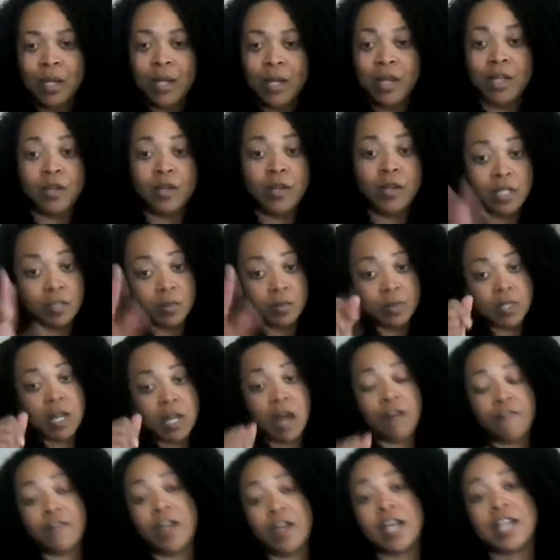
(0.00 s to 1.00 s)
And you got some
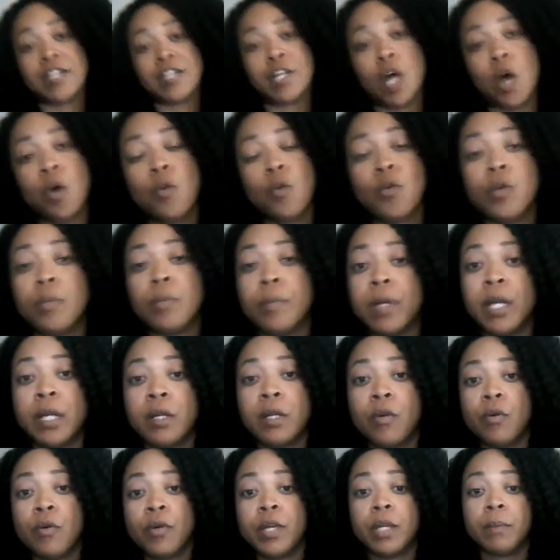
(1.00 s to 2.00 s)
soft ass older men.
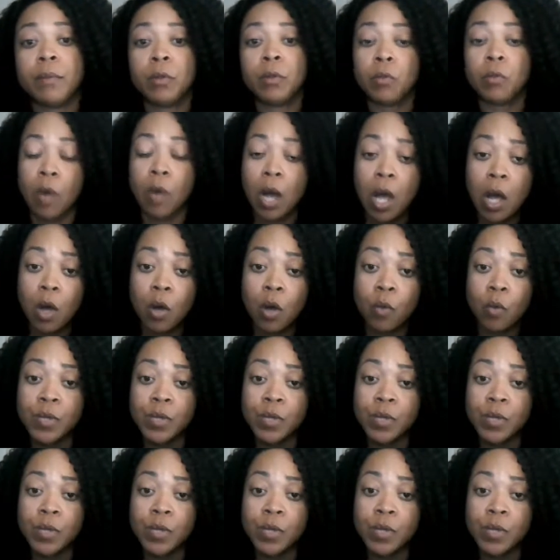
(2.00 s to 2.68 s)
Don't get me wrong.